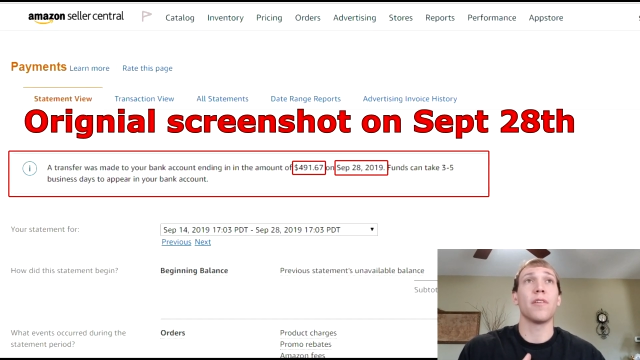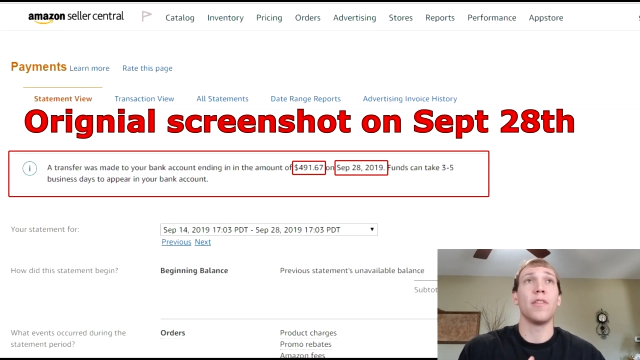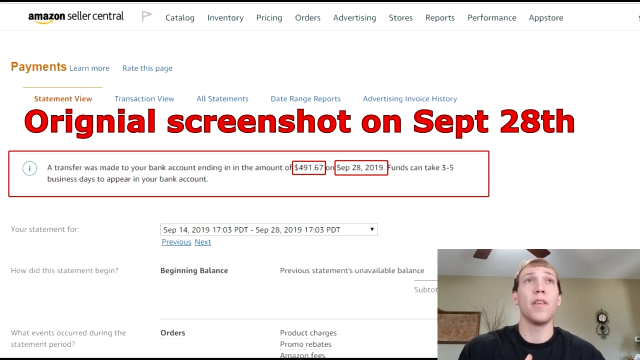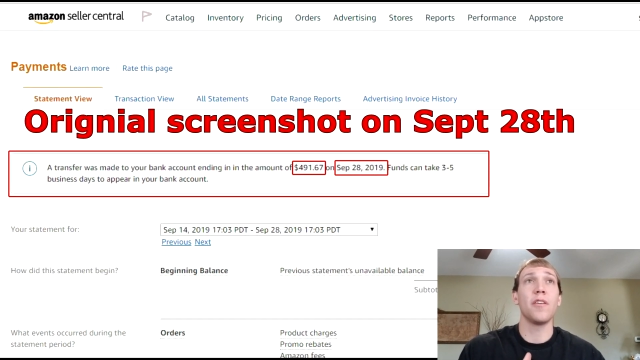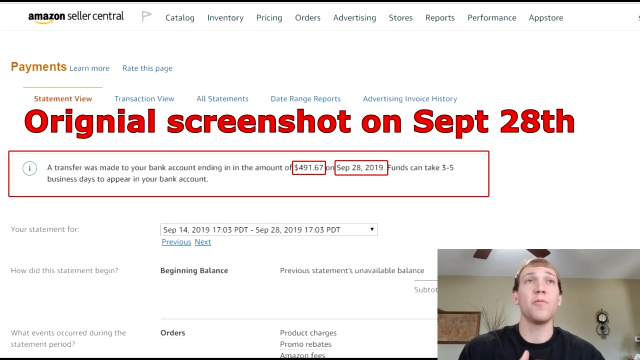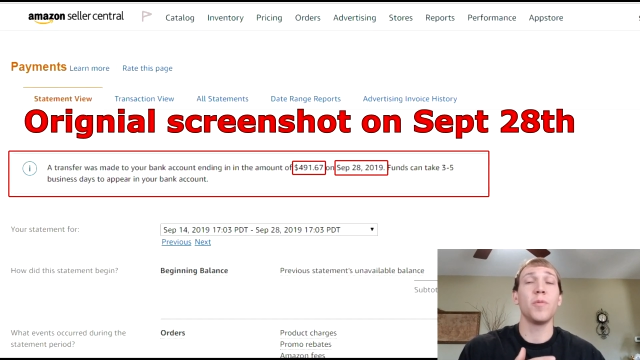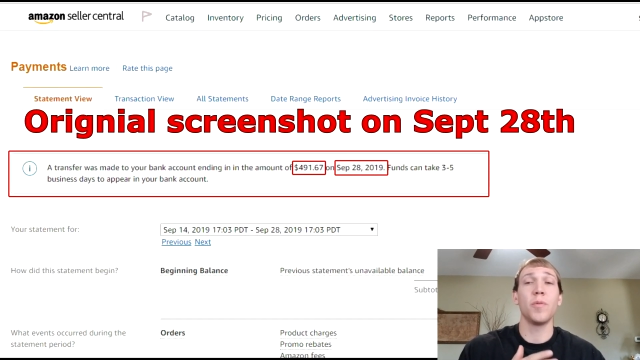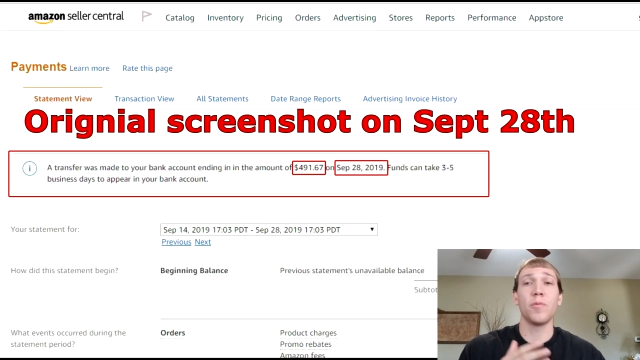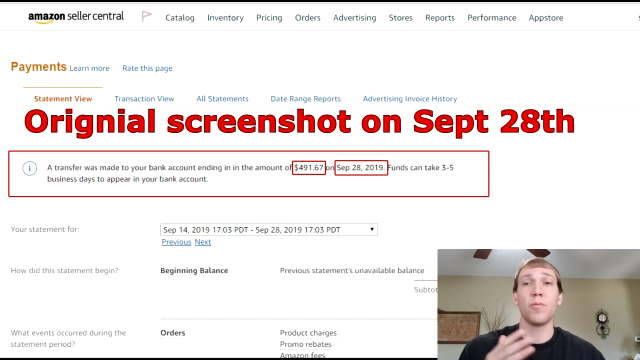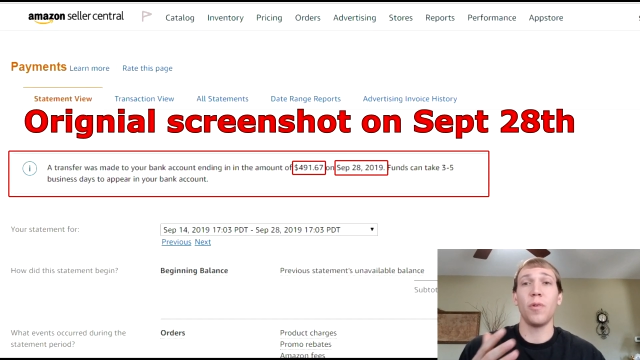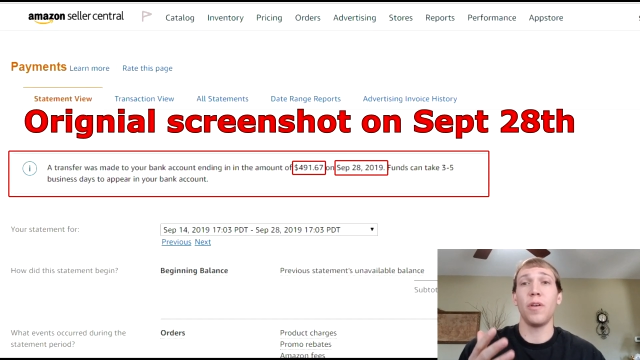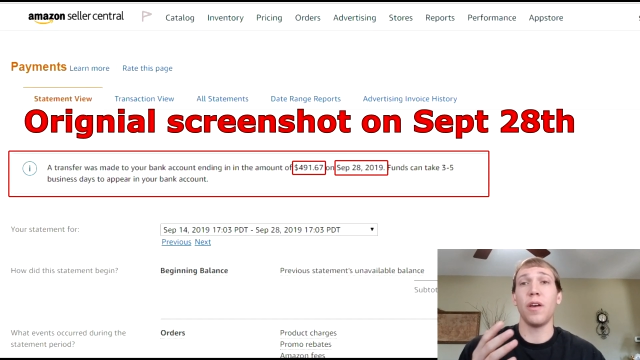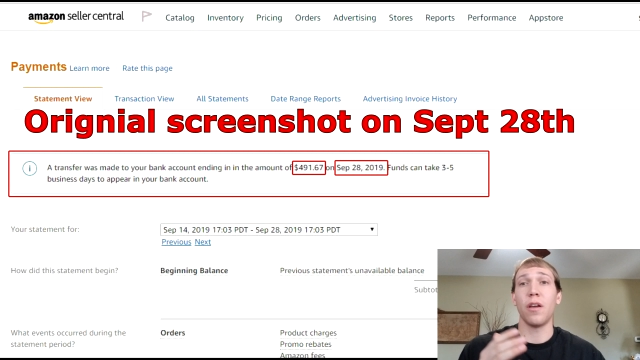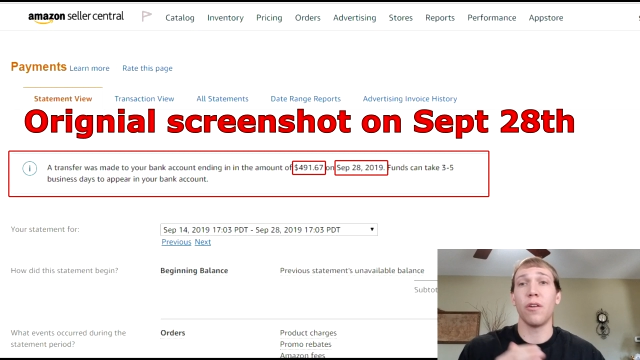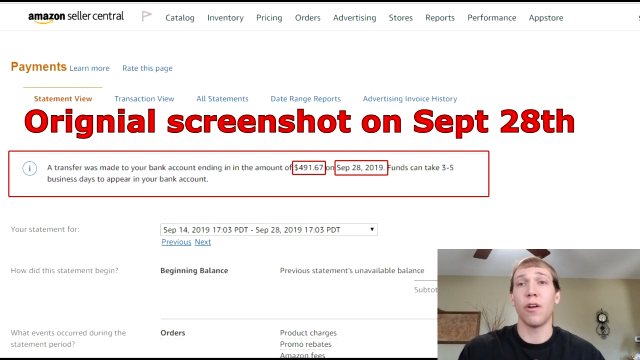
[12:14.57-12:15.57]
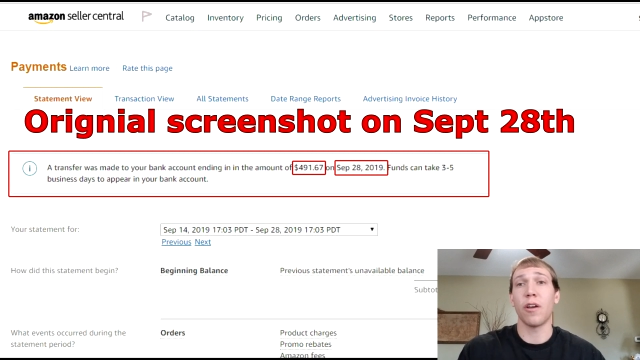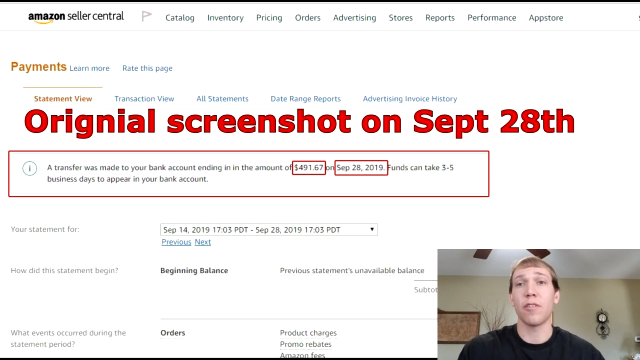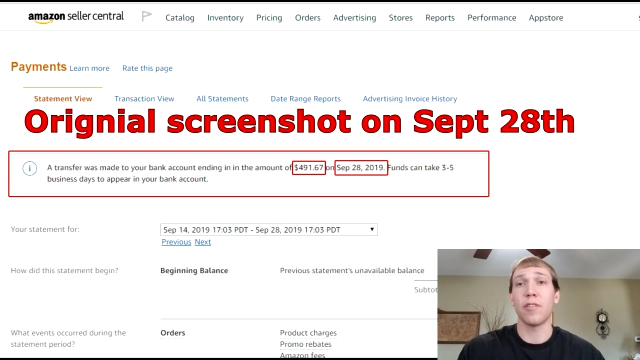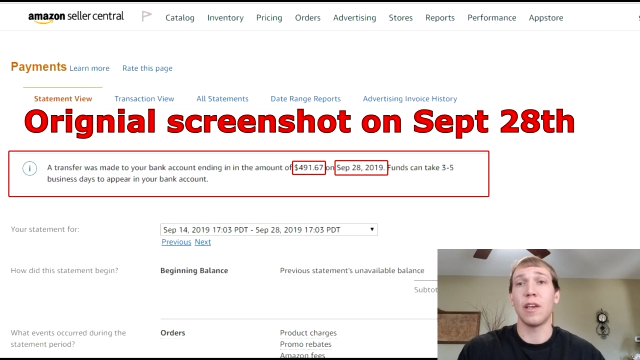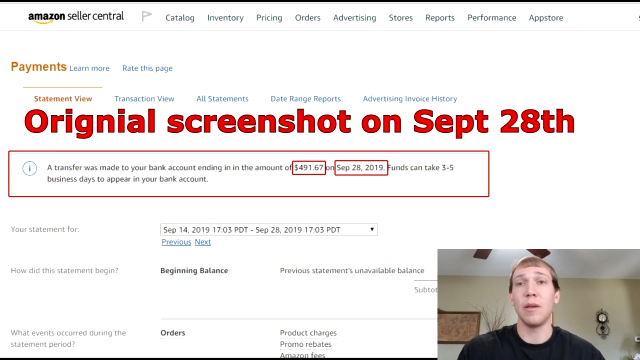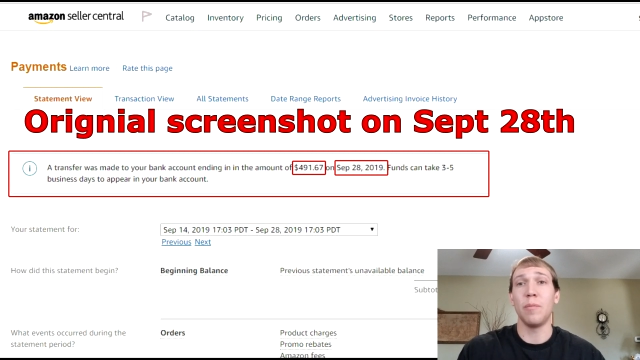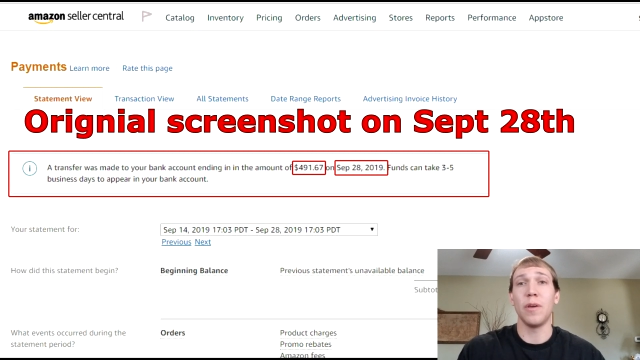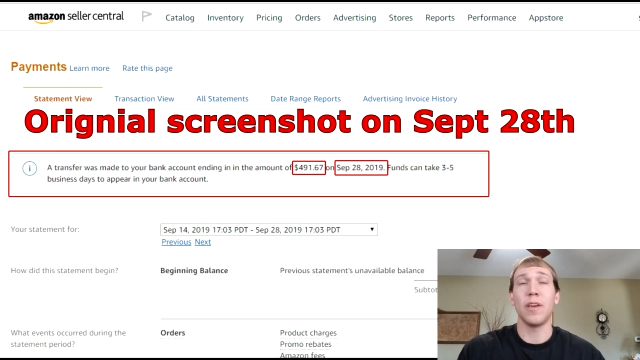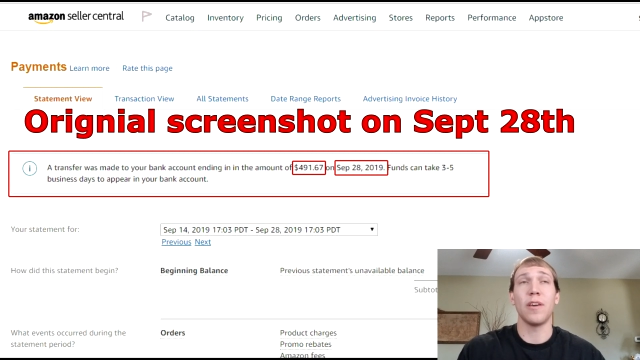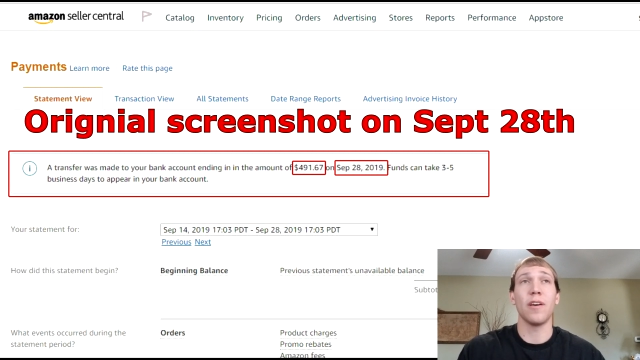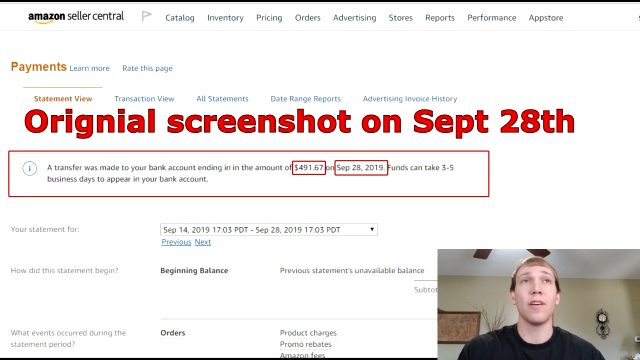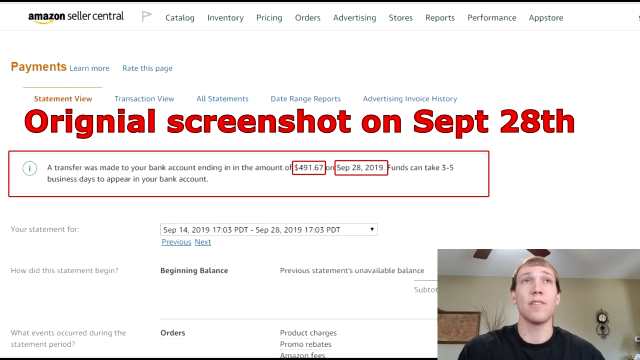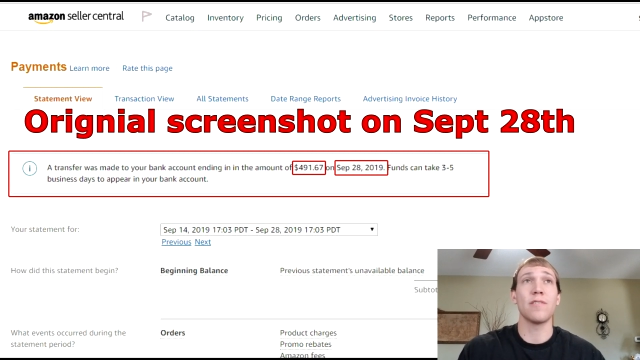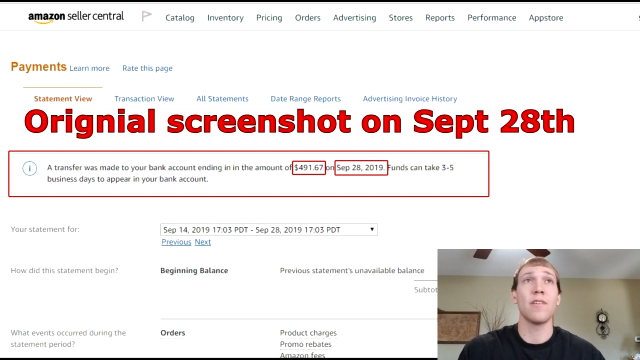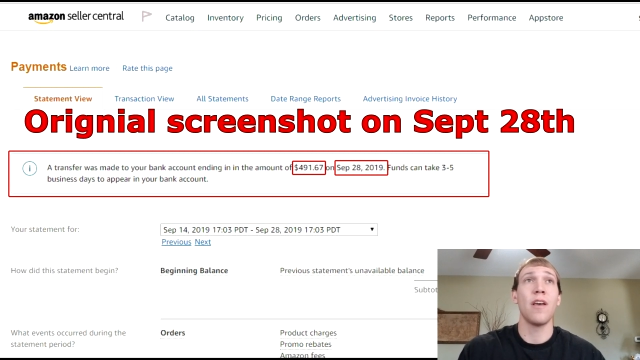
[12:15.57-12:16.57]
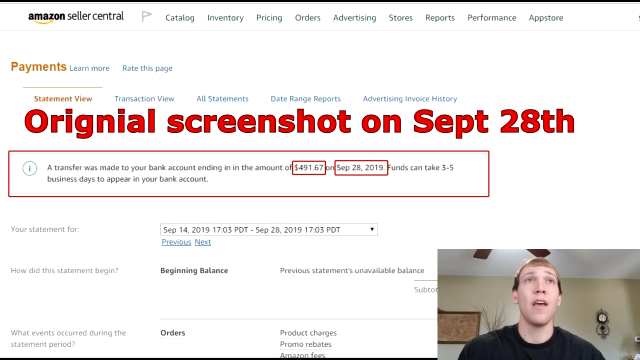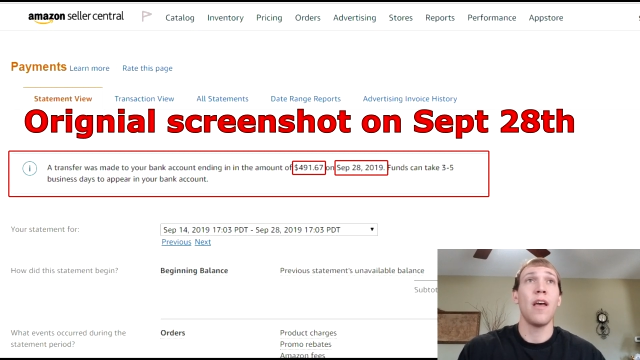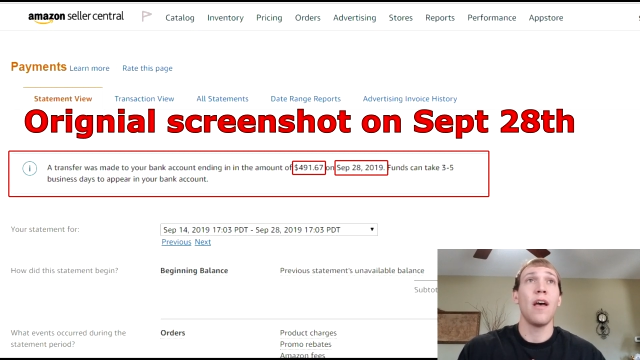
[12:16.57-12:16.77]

And this one was really interesting, because